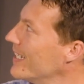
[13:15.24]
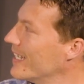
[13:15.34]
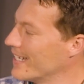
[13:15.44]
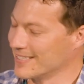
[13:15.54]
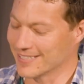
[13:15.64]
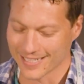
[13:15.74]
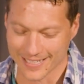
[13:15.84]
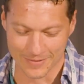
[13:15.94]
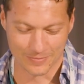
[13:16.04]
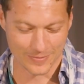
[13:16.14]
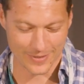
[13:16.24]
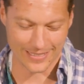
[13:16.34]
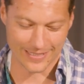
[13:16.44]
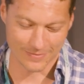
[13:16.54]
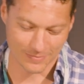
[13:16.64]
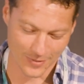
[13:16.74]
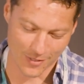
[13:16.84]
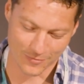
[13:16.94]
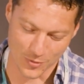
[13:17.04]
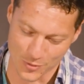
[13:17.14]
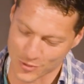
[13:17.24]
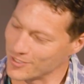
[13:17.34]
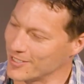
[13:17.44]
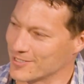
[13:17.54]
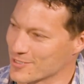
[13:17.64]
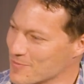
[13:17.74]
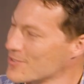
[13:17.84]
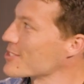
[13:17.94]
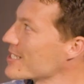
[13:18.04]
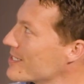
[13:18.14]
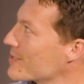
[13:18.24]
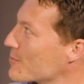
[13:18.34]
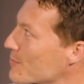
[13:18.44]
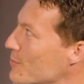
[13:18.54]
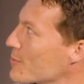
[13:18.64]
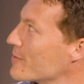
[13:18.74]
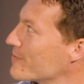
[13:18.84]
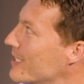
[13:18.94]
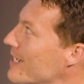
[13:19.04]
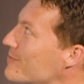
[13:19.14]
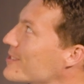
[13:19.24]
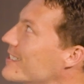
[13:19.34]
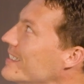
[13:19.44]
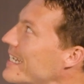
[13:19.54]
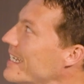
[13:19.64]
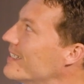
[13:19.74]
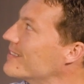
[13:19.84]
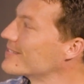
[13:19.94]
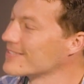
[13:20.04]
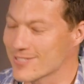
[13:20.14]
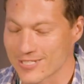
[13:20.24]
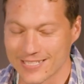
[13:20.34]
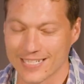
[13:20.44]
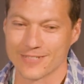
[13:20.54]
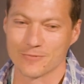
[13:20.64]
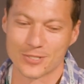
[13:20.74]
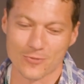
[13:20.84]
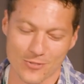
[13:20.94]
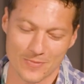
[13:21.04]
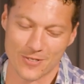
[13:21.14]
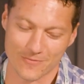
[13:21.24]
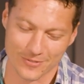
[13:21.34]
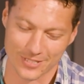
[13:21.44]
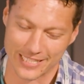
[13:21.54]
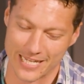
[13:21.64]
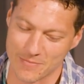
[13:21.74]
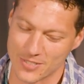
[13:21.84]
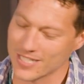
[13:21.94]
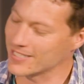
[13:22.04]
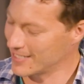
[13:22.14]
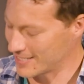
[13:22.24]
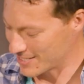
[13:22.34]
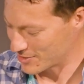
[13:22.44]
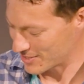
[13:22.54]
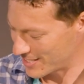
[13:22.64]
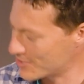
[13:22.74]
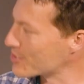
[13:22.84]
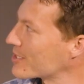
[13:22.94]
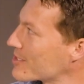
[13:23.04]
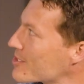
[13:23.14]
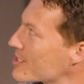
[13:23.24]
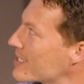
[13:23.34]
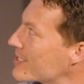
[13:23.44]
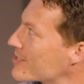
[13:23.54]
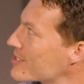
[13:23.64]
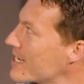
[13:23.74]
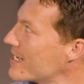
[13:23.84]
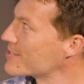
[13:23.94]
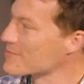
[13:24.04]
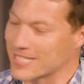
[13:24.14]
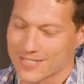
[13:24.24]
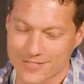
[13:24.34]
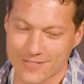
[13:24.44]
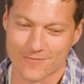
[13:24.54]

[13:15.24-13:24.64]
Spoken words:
And of course I just proceeded to roar with laughter and said, "Hey Will, smile for the camera." And as you can see, his hand's about to